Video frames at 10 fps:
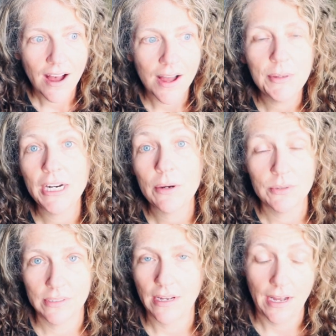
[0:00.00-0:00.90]
I mean, I
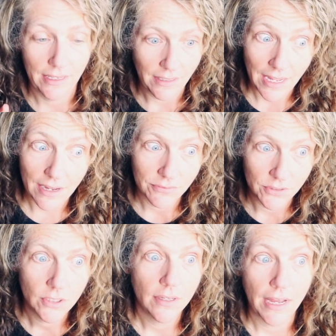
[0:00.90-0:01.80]
was, I
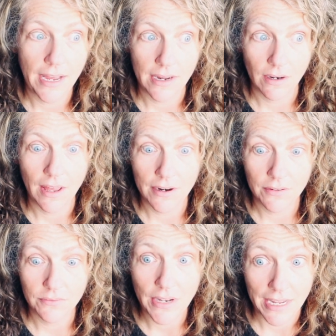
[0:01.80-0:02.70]
laughed, I had a lot
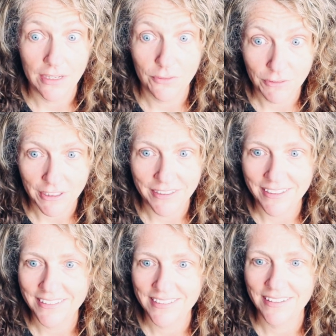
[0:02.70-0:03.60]
of negative
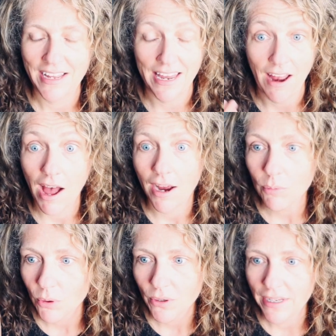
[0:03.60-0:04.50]
feelings and eye
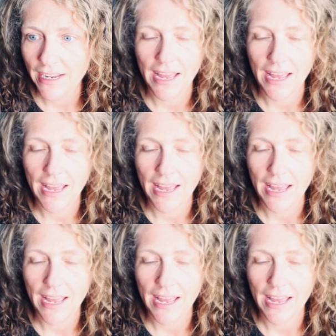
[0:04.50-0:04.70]
rolling